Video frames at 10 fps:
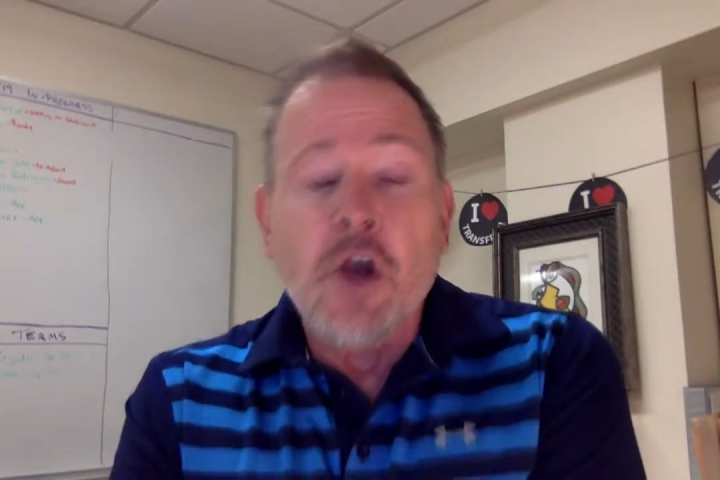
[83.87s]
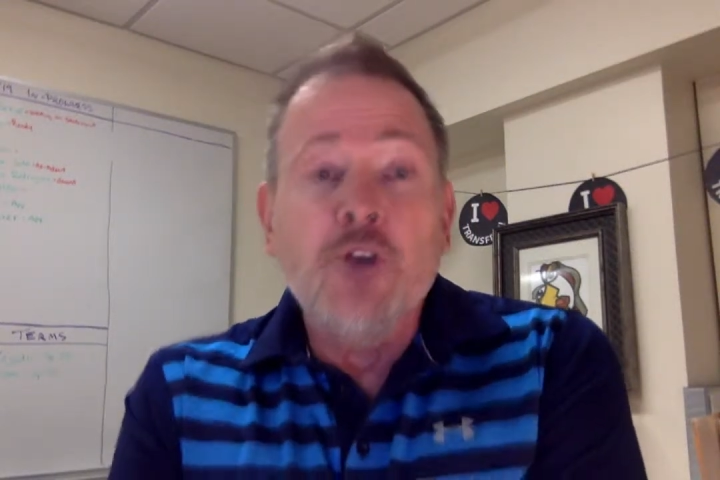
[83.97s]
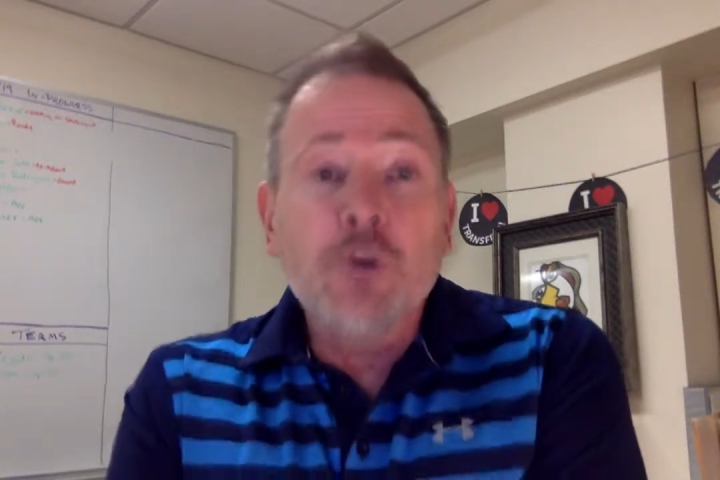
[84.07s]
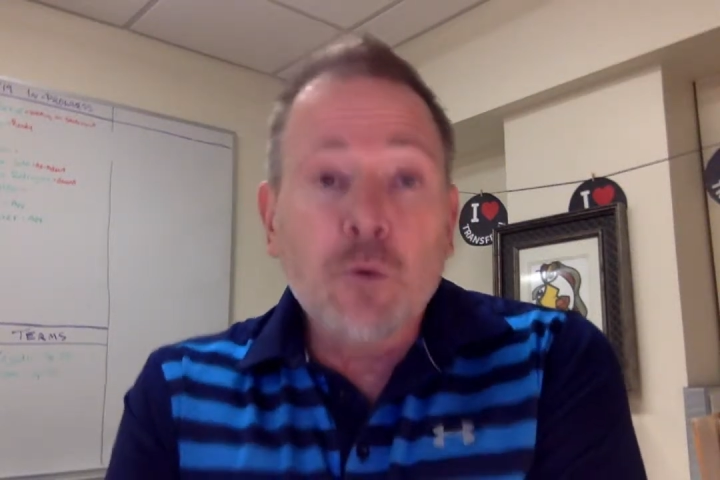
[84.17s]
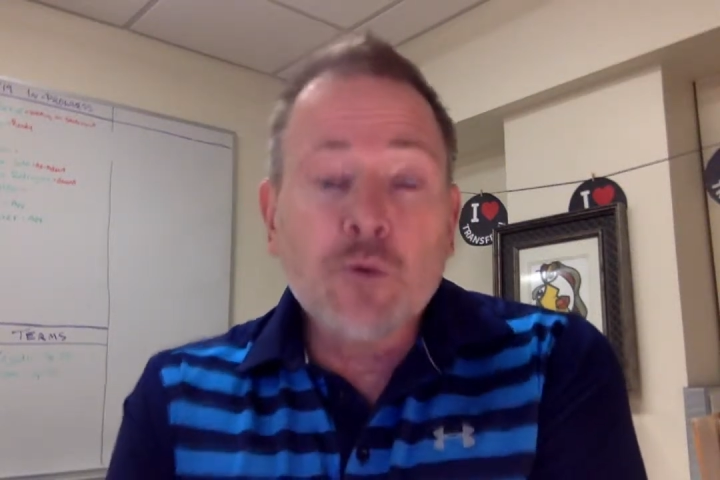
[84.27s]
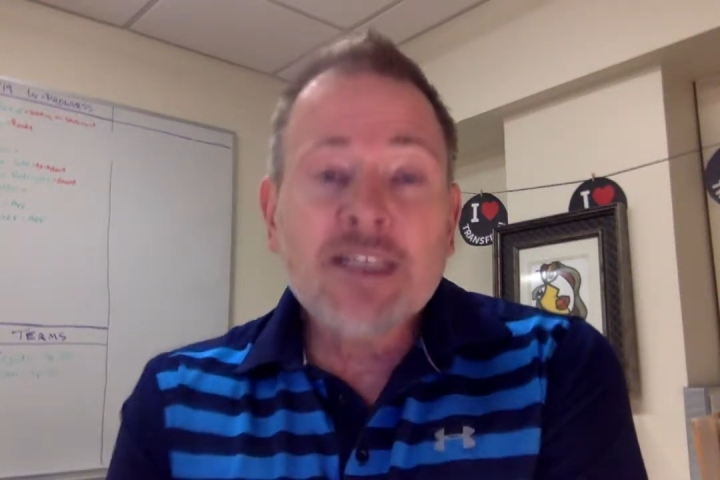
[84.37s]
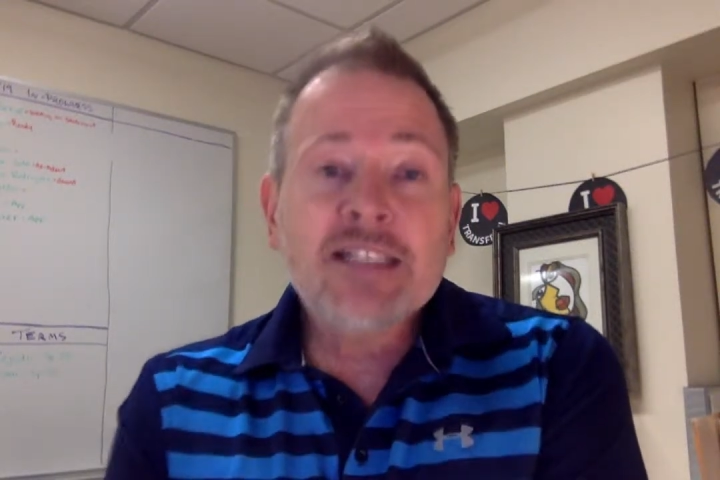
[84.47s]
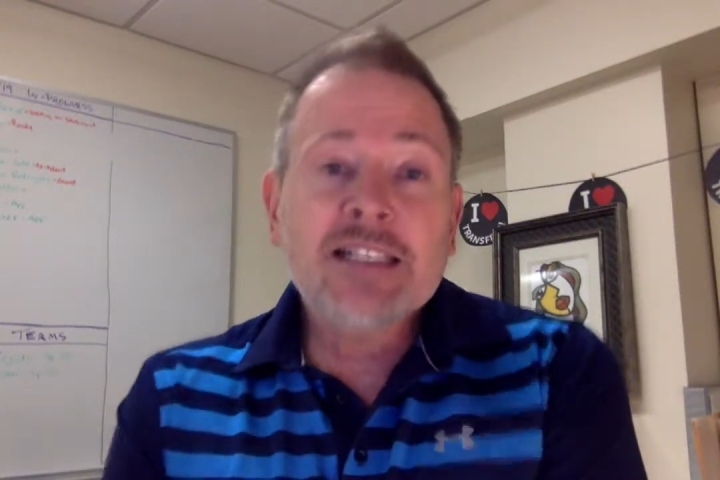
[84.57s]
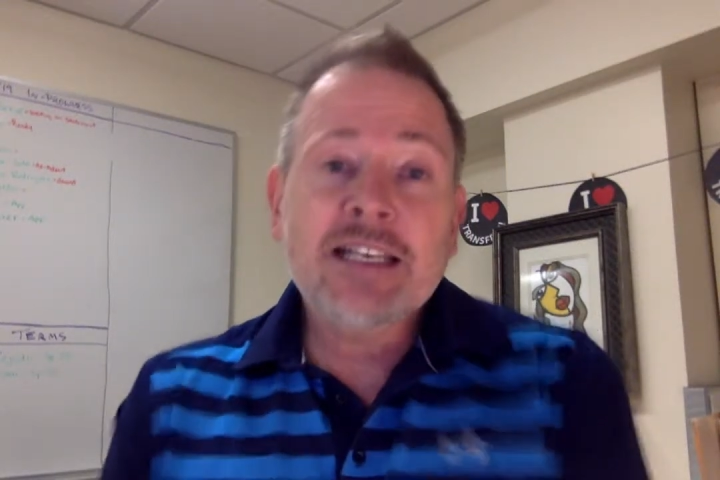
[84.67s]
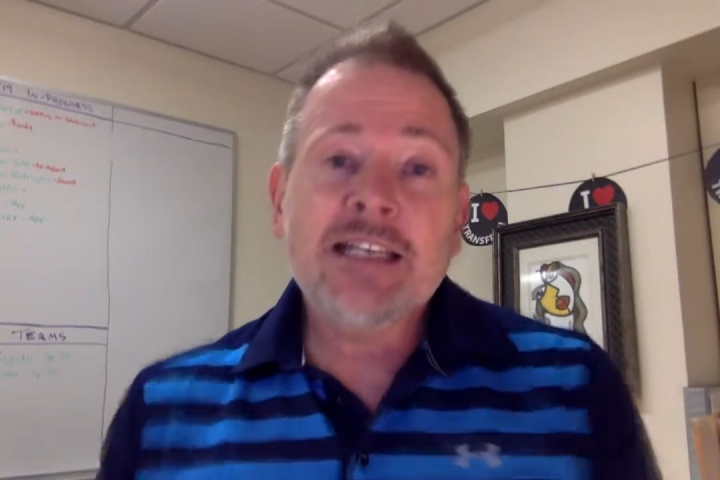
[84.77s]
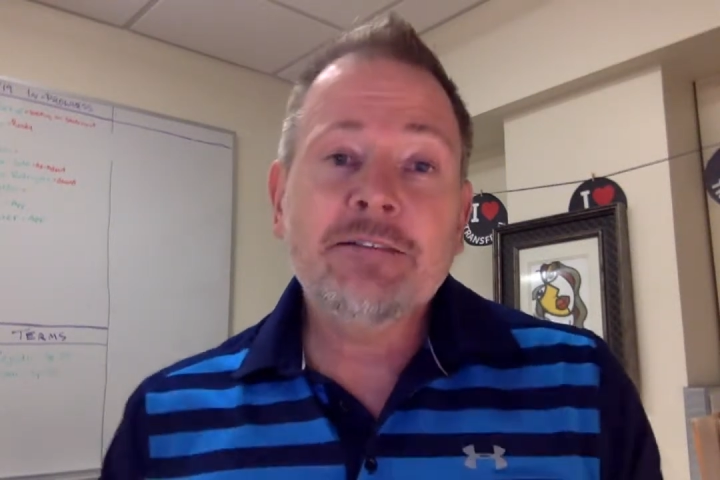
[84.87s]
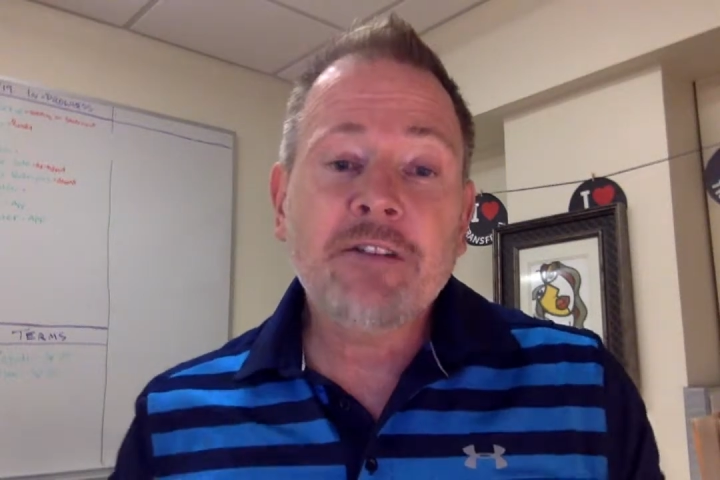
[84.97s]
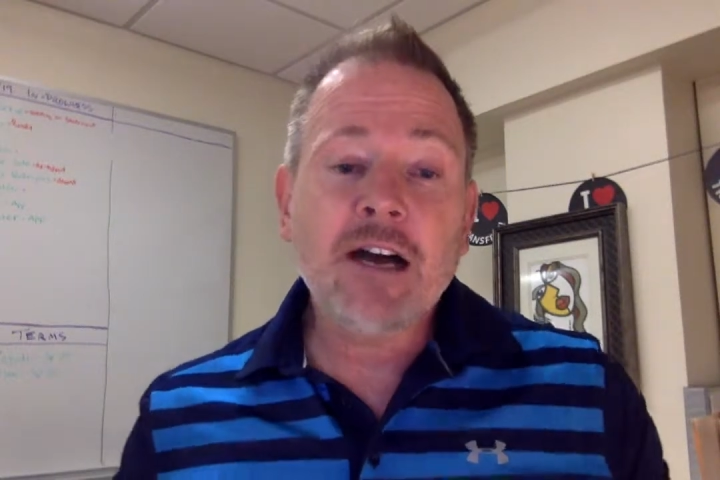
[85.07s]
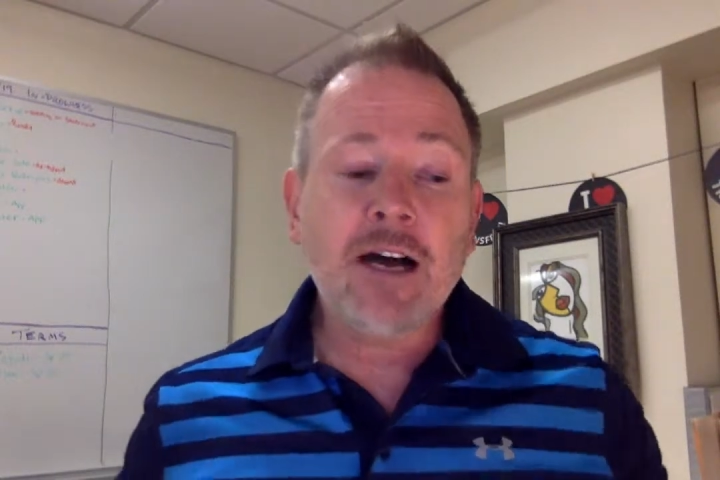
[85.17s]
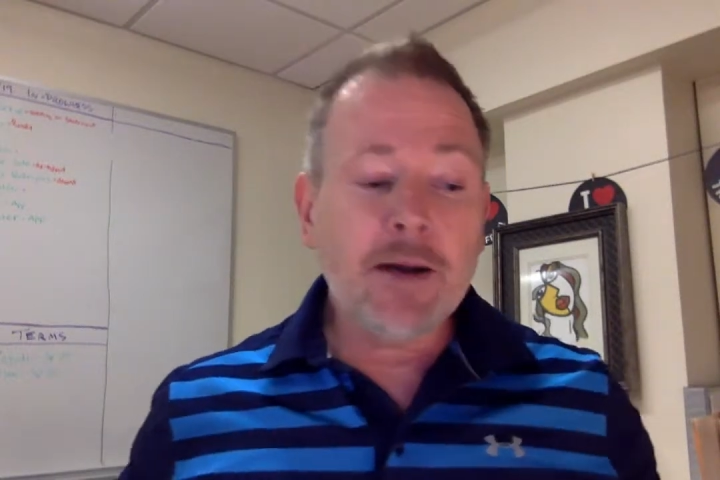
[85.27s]
you'll receive
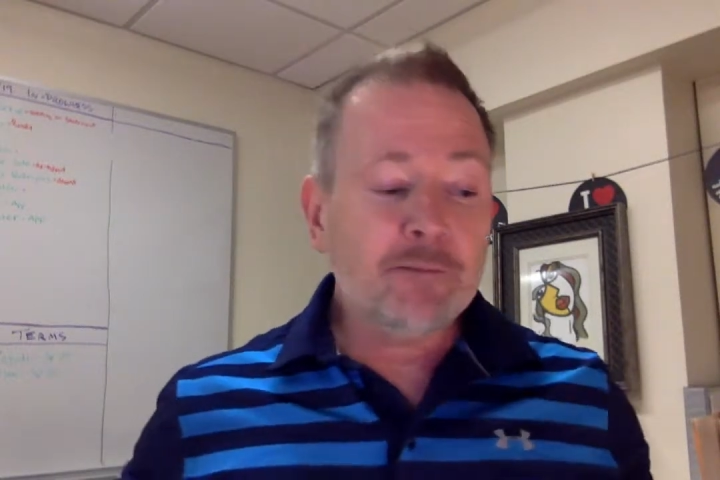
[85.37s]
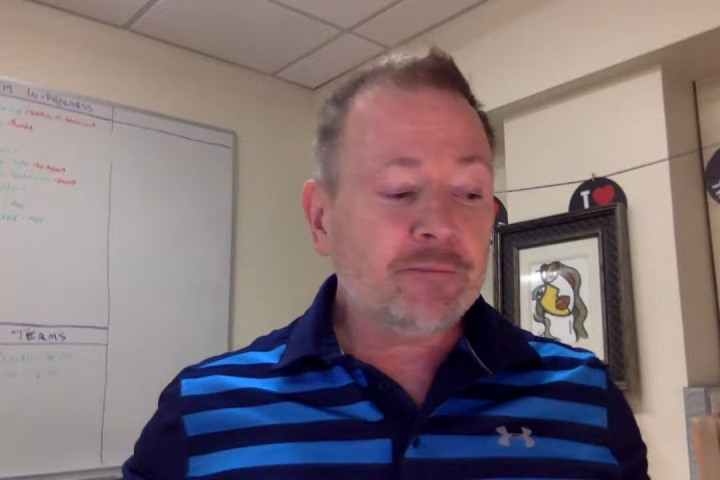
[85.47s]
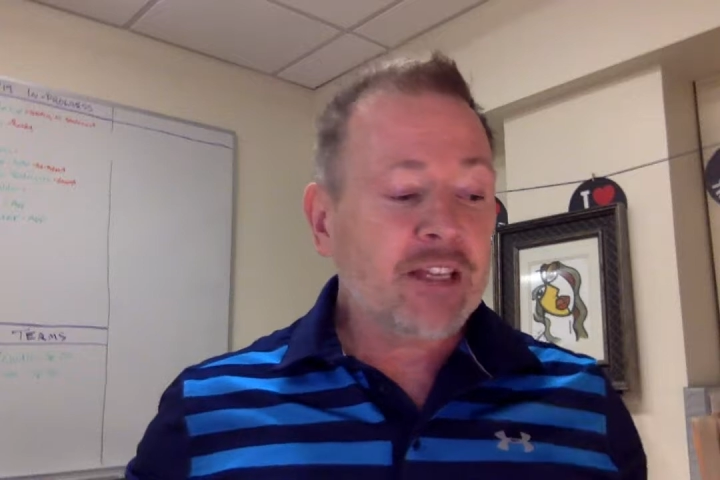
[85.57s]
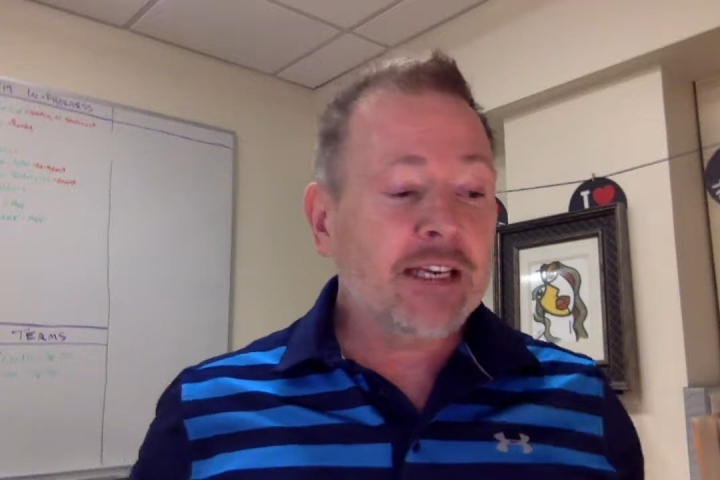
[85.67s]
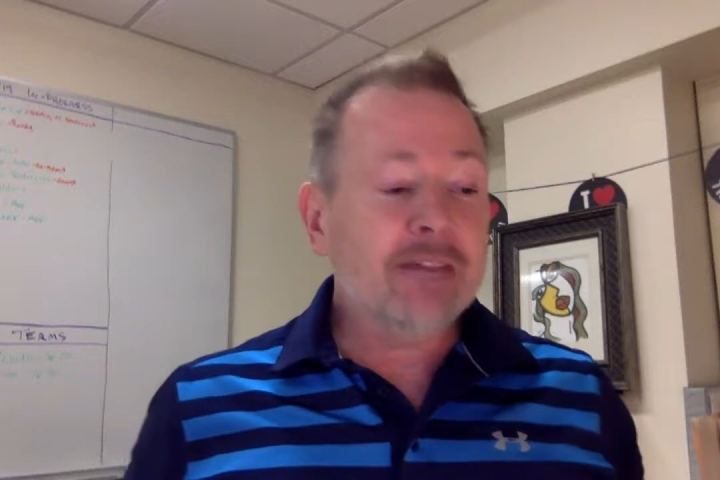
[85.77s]
get